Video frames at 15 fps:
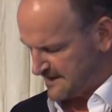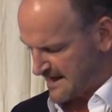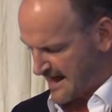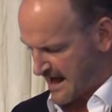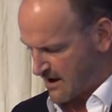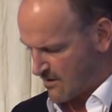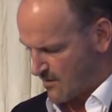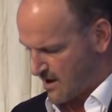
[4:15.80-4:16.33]

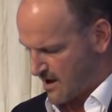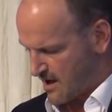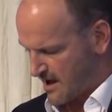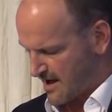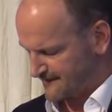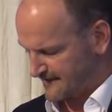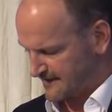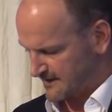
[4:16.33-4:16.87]
Now,
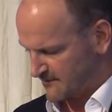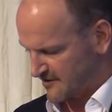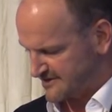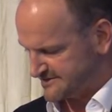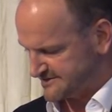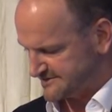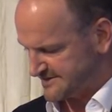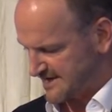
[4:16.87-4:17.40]
I think I'm
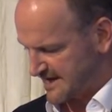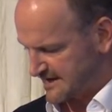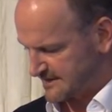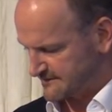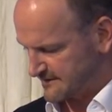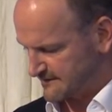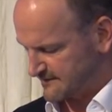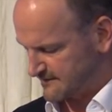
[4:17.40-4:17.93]
right in
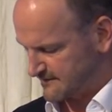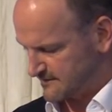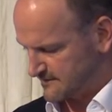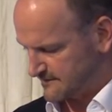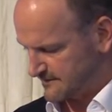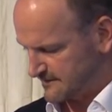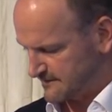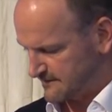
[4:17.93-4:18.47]
saying that
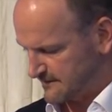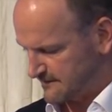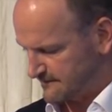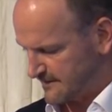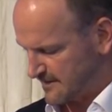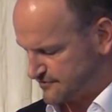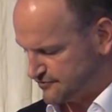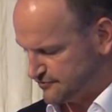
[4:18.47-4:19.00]

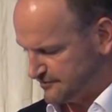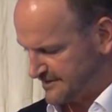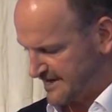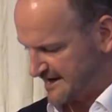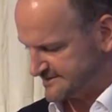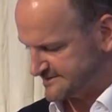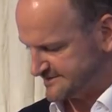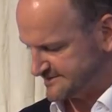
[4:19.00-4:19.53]
the O'Toole
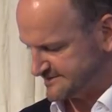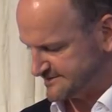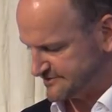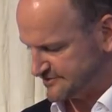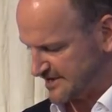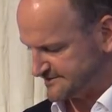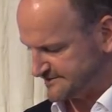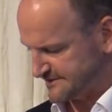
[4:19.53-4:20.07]
analysis
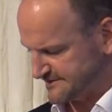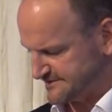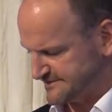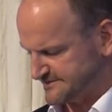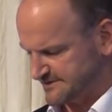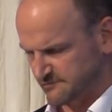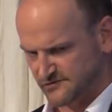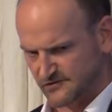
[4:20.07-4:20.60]
suggests that this
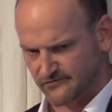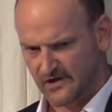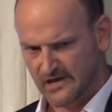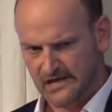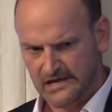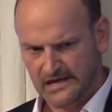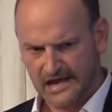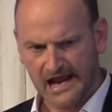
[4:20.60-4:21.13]
is some sort of
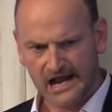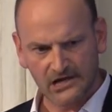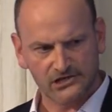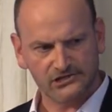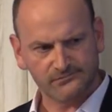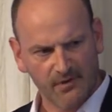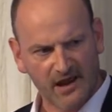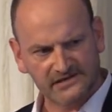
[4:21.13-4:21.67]

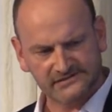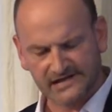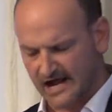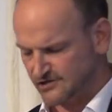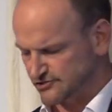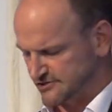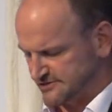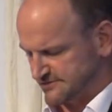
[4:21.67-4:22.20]
English-based
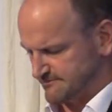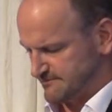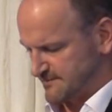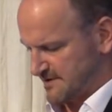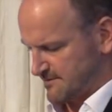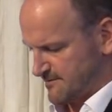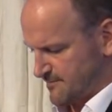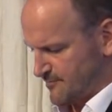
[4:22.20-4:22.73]
nationalism,
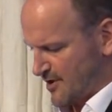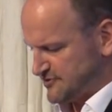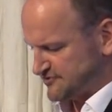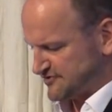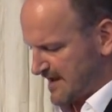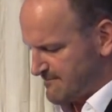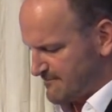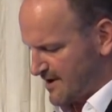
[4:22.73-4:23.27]

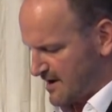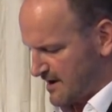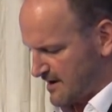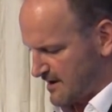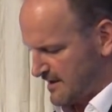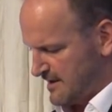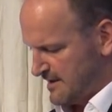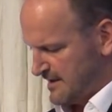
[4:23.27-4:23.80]

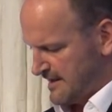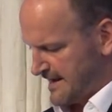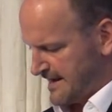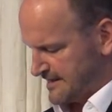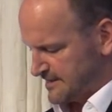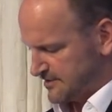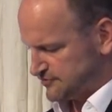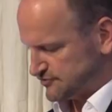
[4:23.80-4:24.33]
post-empire
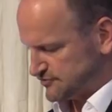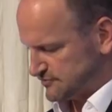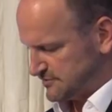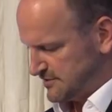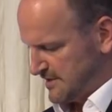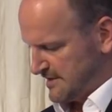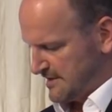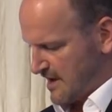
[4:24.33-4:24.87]
English,
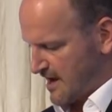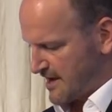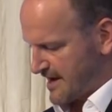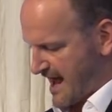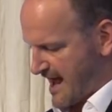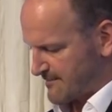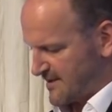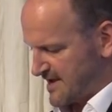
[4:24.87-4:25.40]

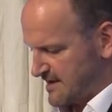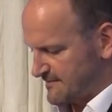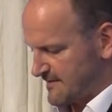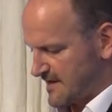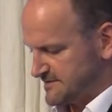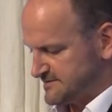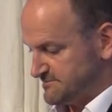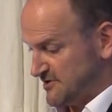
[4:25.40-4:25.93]
unhappy at
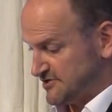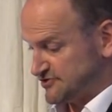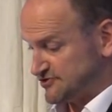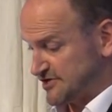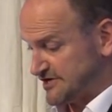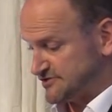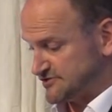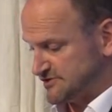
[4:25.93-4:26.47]
their diminished
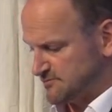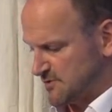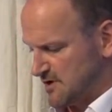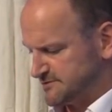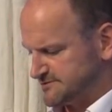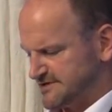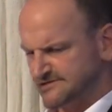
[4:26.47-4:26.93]
status in the world.